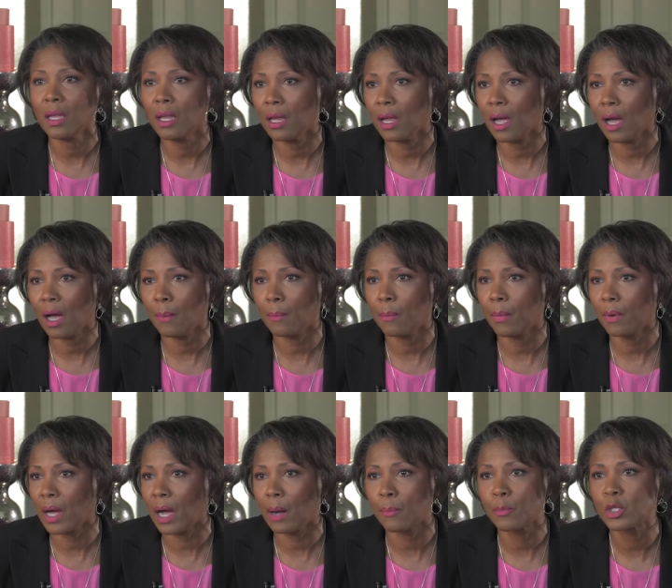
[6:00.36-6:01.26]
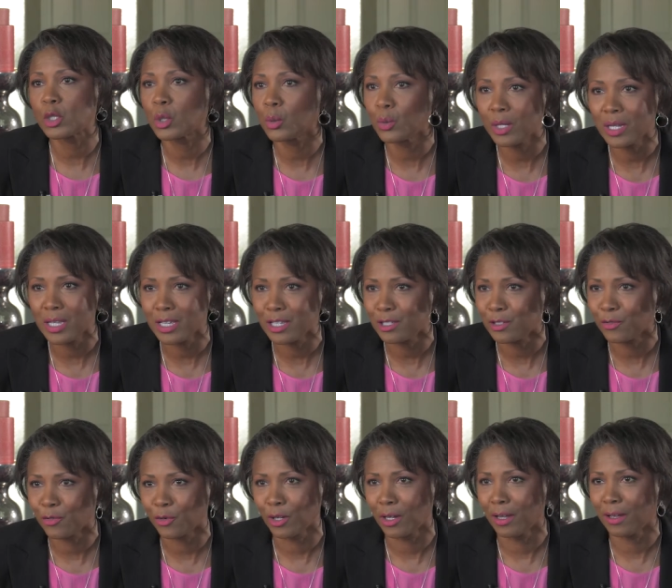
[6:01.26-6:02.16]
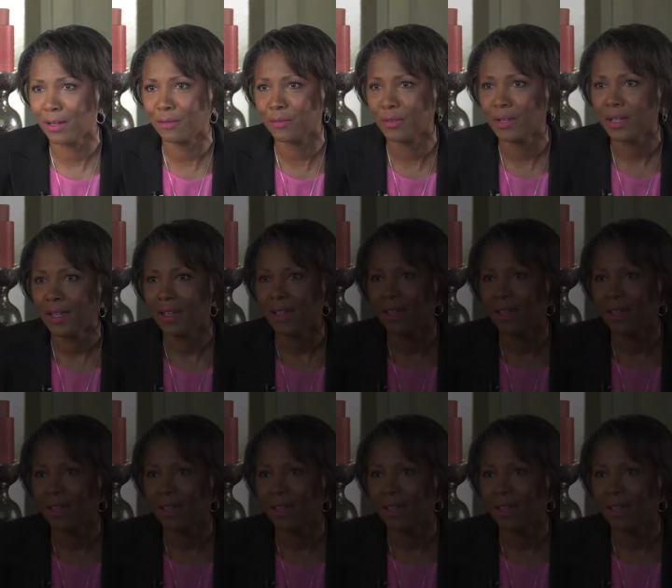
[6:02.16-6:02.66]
the op opportunities for love?